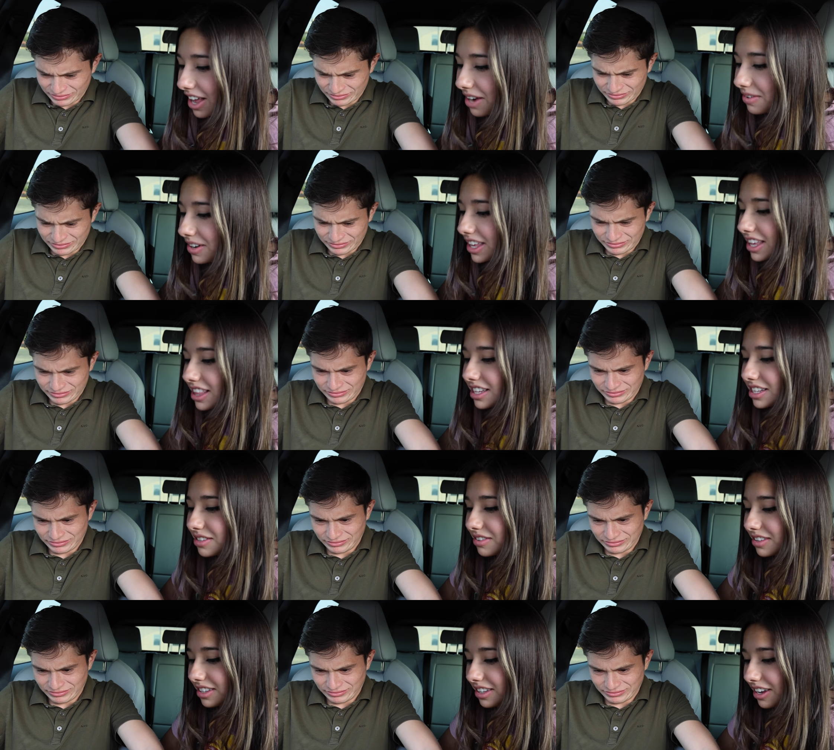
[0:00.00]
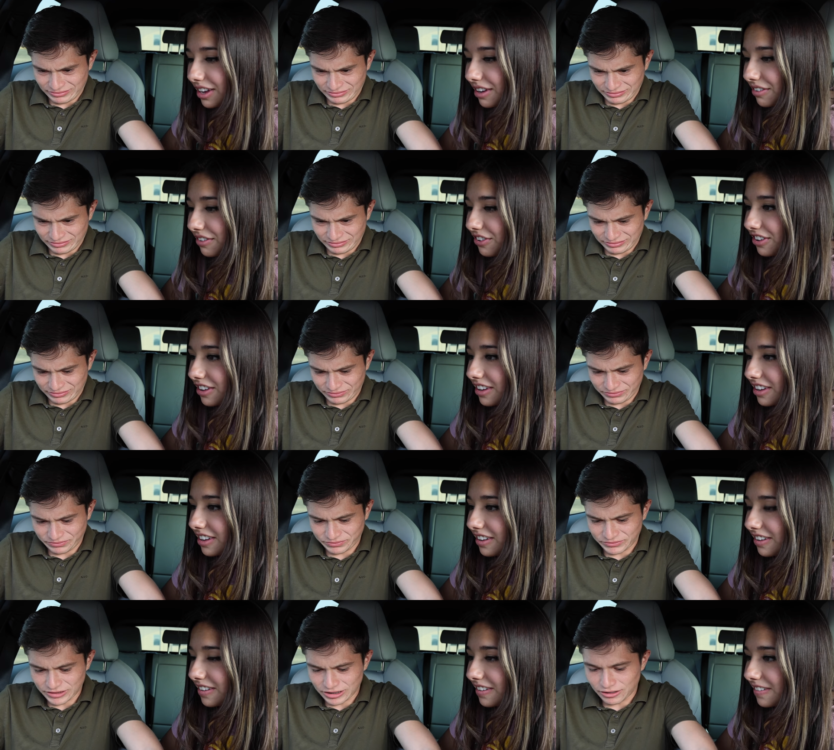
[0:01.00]
Speaker 1: I don't want to eat this one, love.
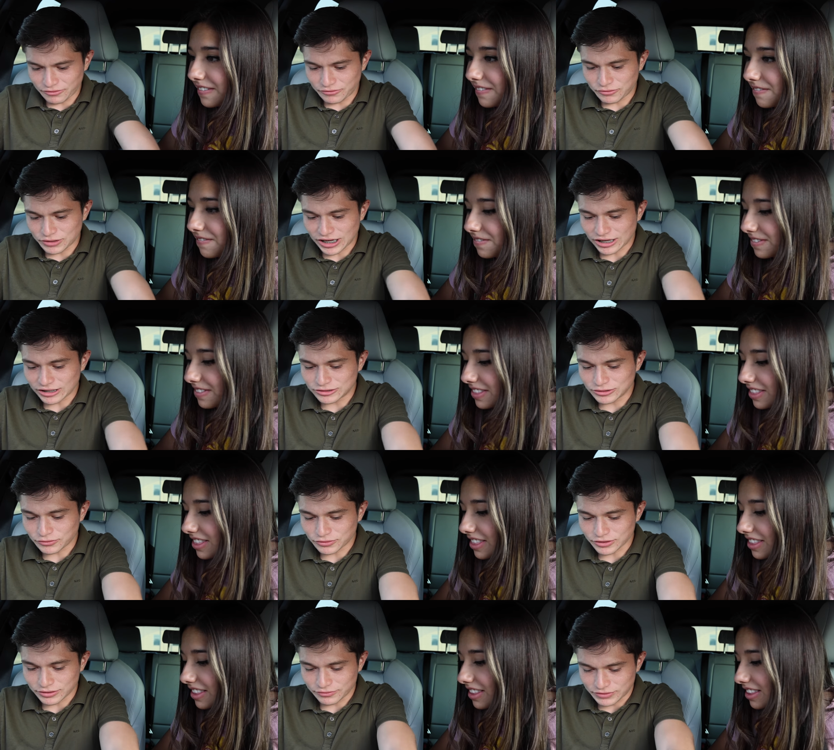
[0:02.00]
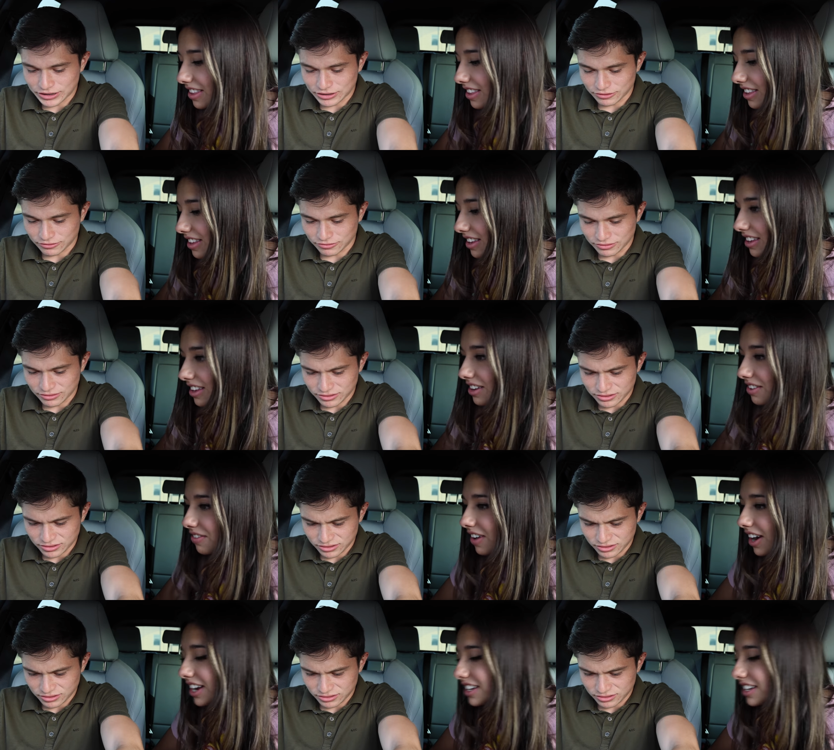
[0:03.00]
Speaker 2: Love, we gotta do it for the video.
Speaker 1: Why